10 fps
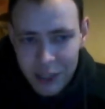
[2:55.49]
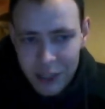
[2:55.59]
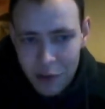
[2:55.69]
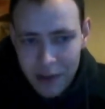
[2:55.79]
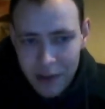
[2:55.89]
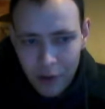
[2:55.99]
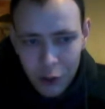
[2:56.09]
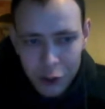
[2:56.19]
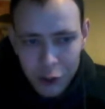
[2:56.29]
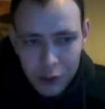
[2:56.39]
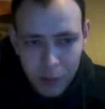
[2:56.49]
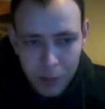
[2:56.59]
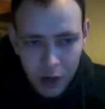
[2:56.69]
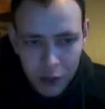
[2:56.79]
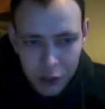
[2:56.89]
Jeremy, Oceans,
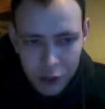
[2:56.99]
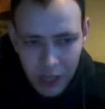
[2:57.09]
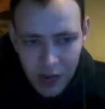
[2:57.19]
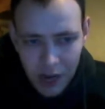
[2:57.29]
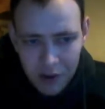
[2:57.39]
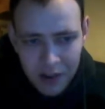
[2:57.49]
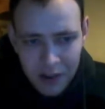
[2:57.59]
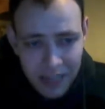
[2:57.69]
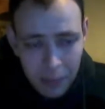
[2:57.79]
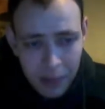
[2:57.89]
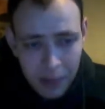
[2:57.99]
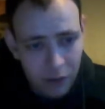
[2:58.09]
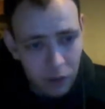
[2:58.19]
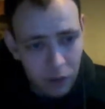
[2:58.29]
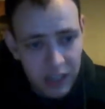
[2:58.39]
Porch, Garden, Deep
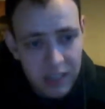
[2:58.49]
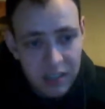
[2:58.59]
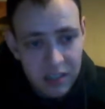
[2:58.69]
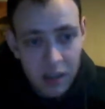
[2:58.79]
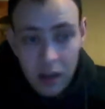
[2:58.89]
and Release.